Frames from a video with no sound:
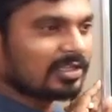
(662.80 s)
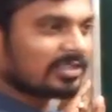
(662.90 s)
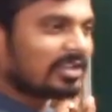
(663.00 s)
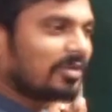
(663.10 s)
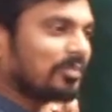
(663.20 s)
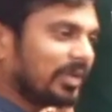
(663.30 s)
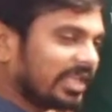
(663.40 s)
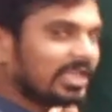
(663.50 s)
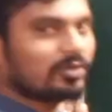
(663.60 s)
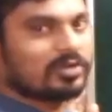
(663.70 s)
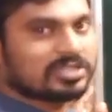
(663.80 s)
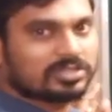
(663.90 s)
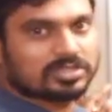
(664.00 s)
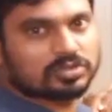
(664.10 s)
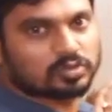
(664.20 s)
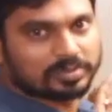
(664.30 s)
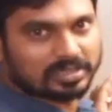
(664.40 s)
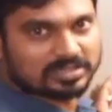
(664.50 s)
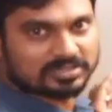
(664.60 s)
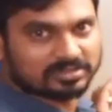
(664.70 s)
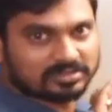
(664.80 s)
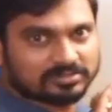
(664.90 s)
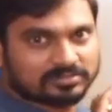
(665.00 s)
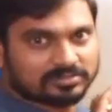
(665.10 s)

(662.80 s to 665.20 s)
there are many questions to be answered